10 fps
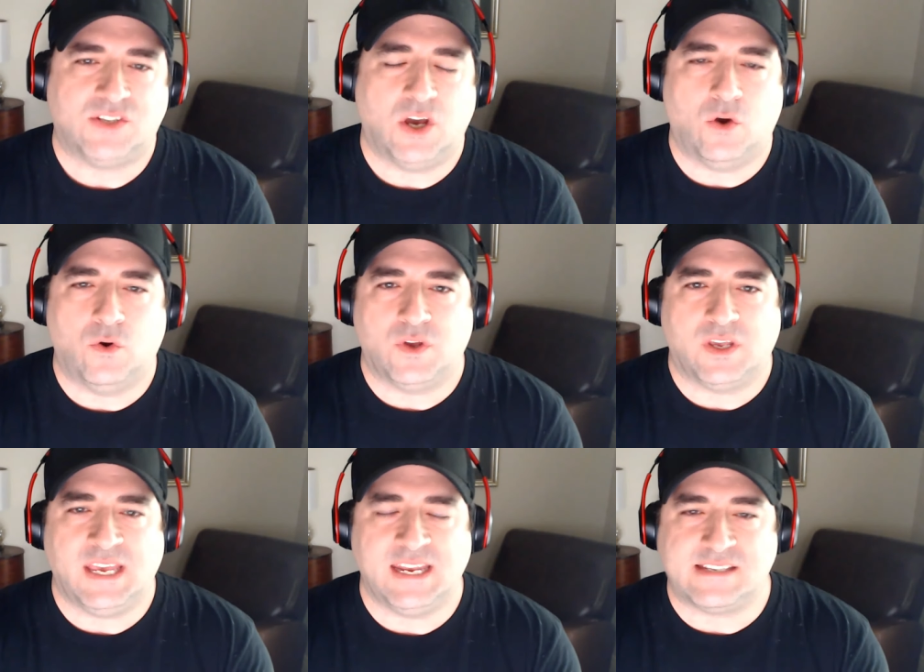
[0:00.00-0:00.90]
So
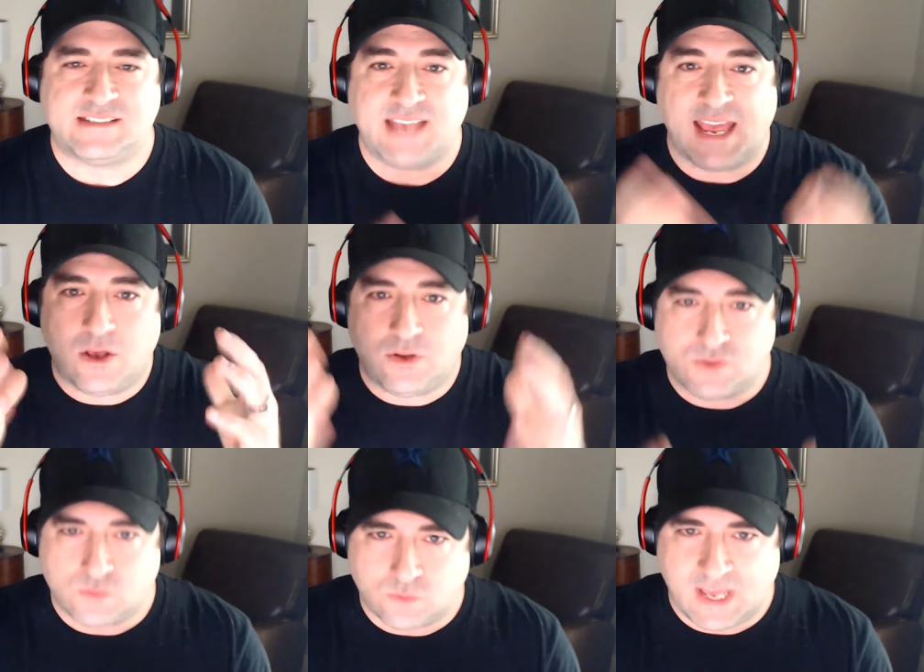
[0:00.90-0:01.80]
in a
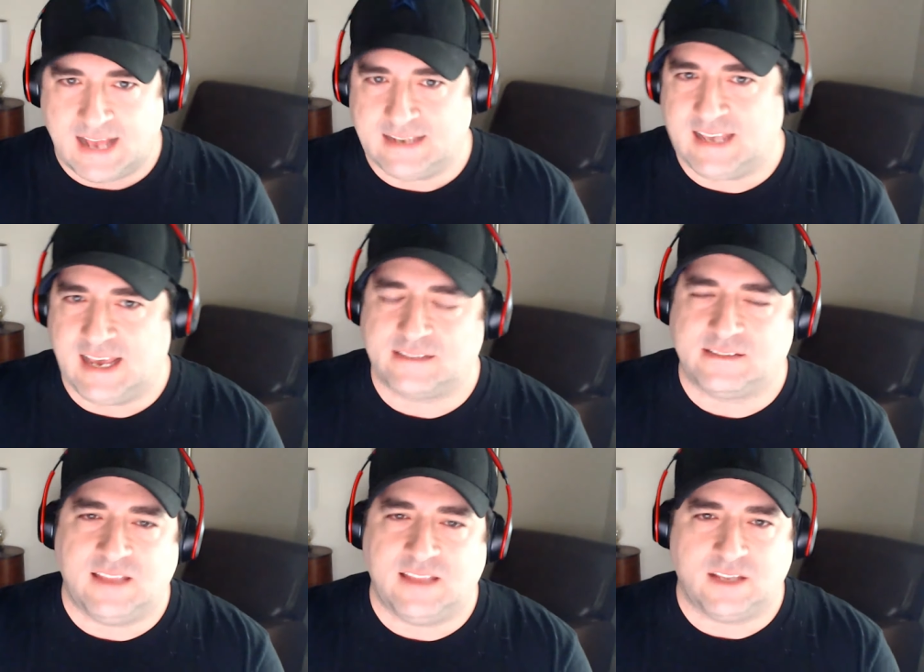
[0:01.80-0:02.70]
sales context,
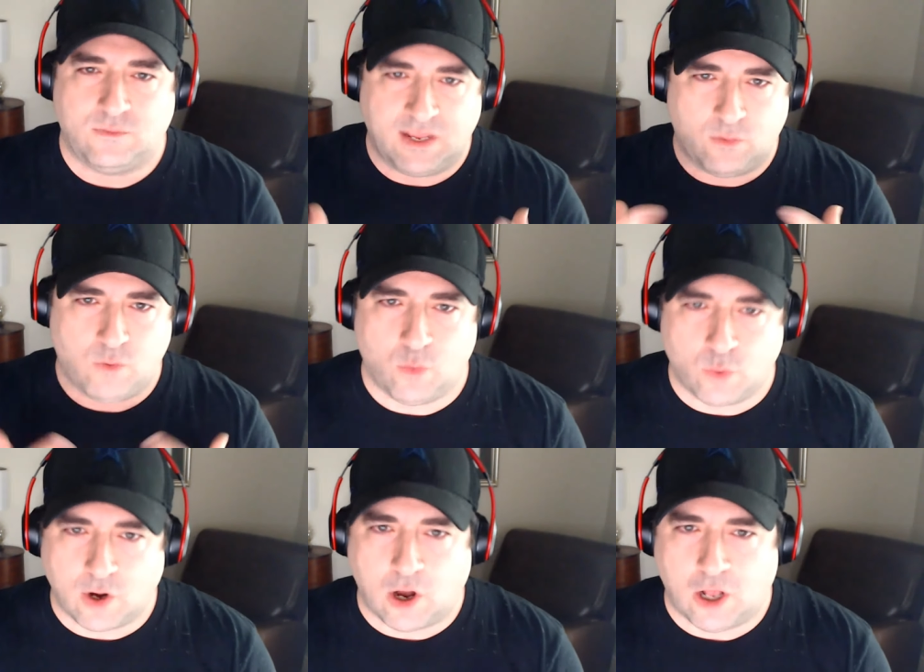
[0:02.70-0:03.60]
like, like what
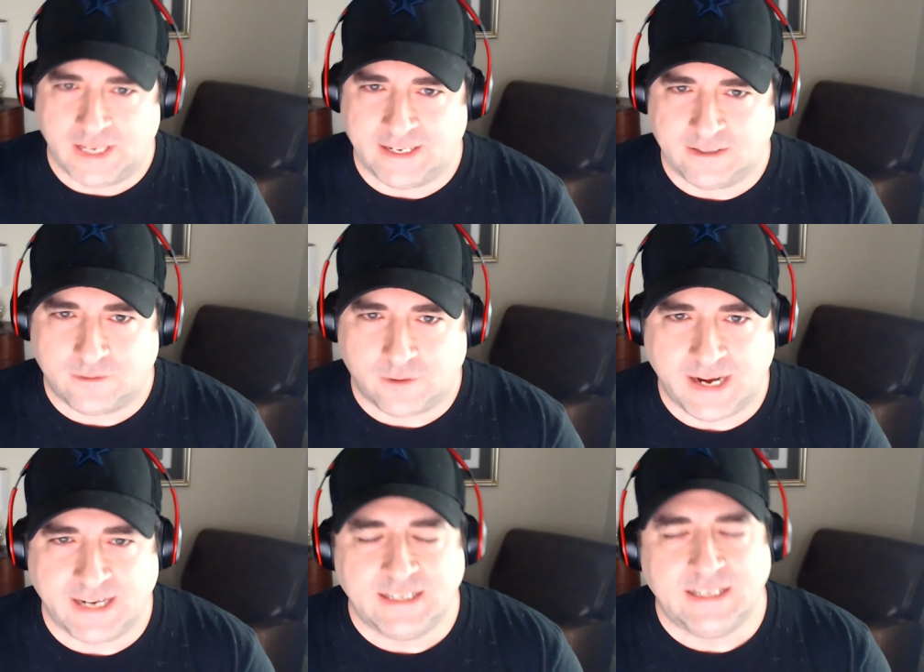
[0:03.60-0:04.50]
we're all in,
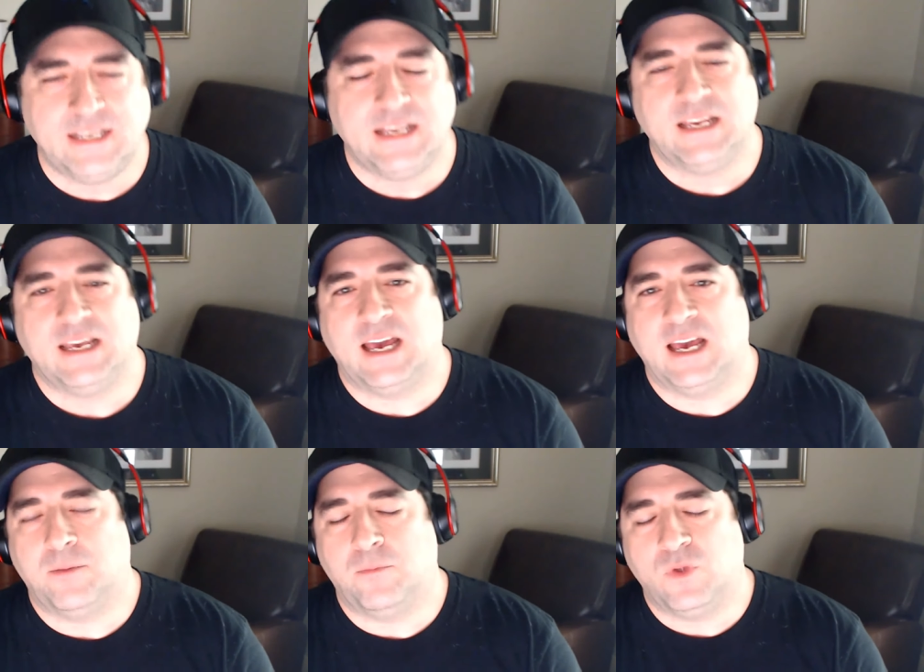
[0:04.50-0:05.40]
right?
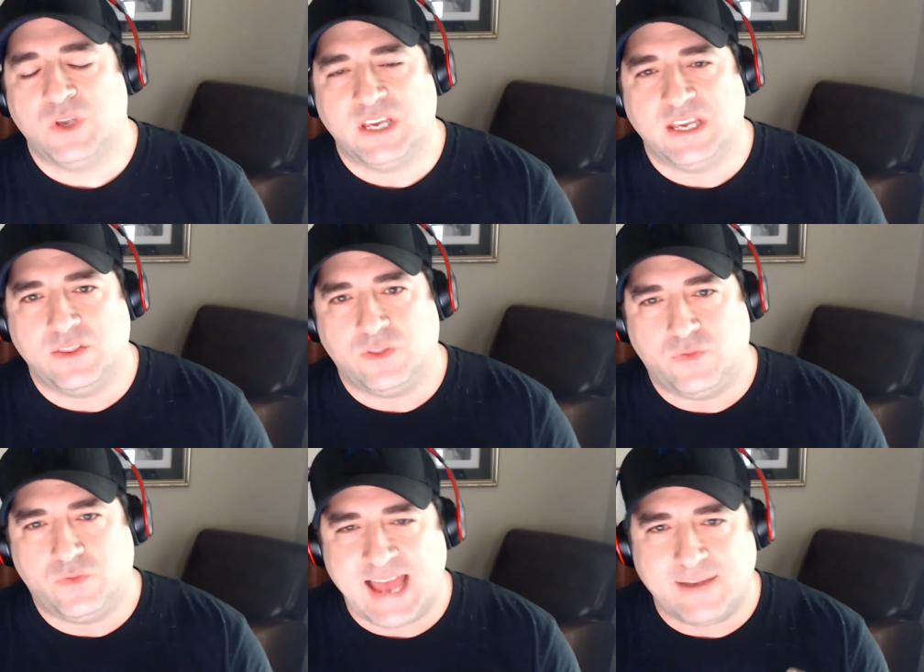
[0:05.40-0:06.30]
Um,
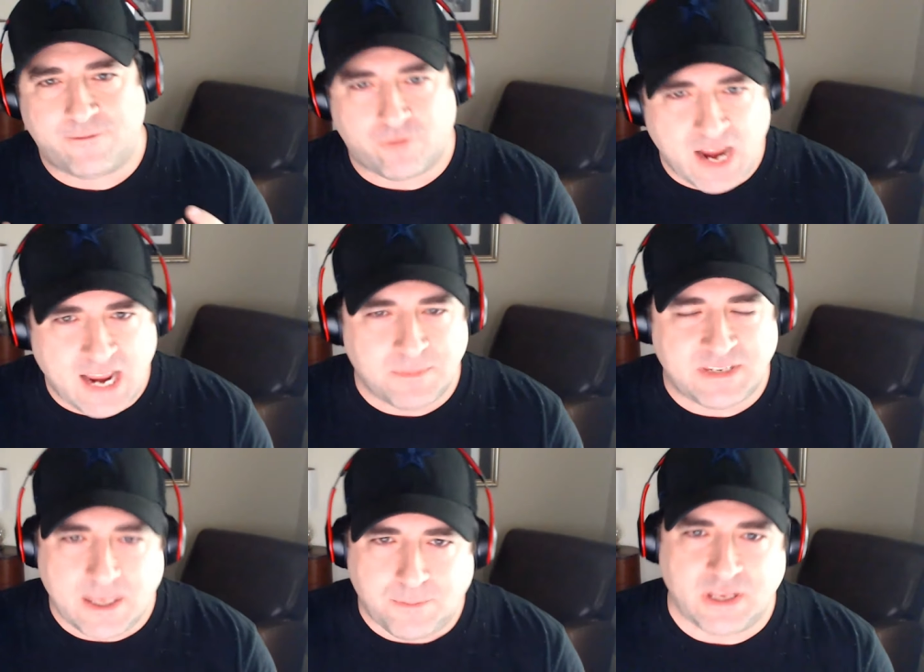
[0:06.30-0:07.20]
that frame
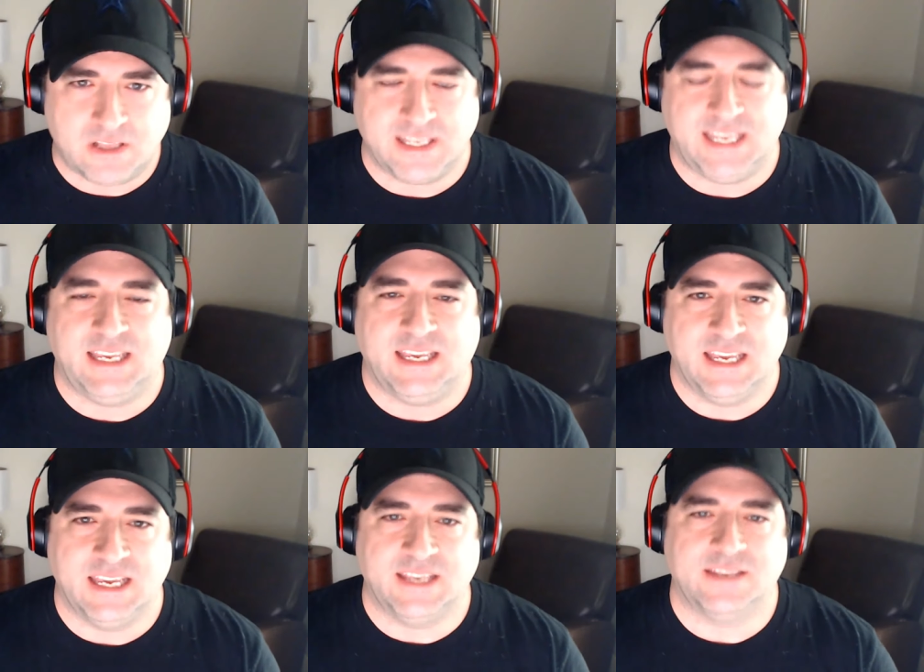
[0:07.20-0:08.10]
typically
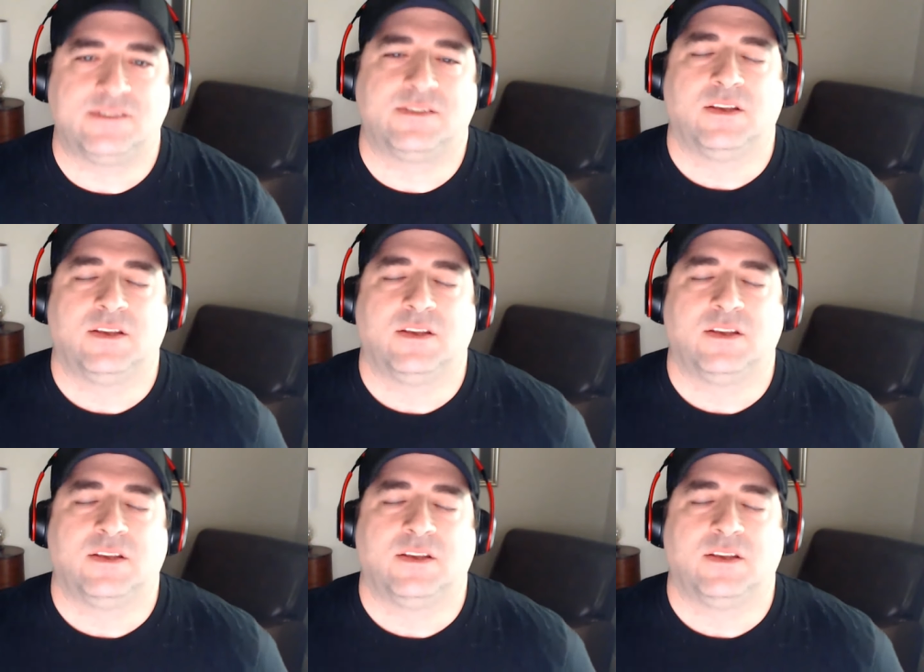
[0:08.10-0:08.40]
is